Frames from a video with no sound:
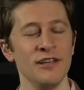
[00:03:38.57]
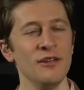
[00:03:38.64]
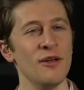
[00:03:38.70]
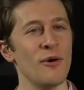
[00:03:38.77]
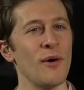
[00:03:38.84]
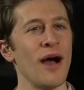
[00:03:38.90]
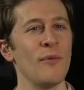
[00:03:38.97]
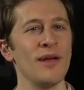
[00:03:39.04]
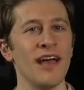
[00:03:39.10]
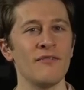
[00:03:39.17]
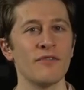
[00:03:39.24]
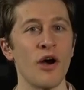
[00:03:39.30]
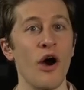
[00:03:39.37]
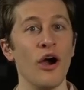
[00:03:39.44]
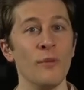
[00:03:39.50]
You know how we
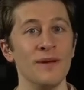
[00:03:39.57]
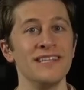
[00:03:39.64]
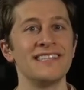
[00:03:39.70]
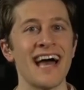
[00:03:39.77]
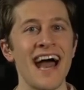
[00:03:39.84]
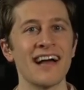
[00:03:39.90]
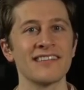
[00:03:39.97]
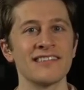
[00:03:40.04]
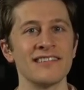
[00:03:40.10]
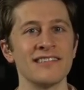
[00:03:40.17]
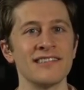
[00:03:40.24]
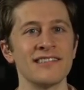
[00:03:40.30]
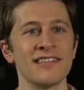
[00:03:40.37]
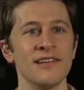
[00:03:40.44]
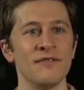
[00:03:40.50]
have carbon
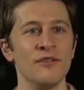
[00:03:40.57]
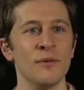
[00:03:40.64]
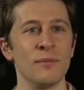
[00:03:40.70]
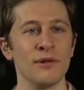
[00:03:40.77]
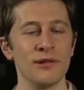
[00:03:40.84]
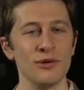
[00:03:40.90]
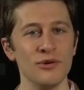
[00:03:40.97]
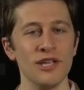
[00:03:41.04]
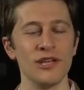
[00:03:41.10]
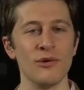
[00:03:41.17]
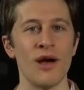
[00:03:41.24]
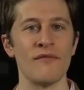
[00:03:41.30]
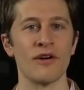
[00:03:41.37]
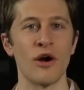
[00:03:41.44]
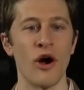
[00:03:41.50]
taxes? If you're polluting, you
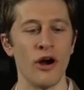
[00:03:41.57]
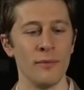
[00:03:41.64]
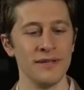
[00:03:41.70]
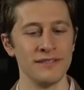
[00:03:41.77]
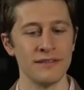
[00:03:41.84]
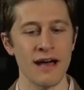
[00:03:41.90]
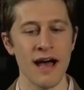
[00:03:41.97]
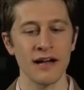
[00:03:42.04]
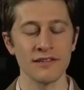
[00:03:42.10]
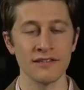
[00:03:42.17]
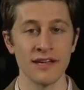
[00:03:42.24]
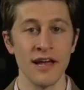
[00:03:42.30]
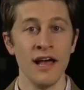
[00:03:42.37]
have a carbon tax.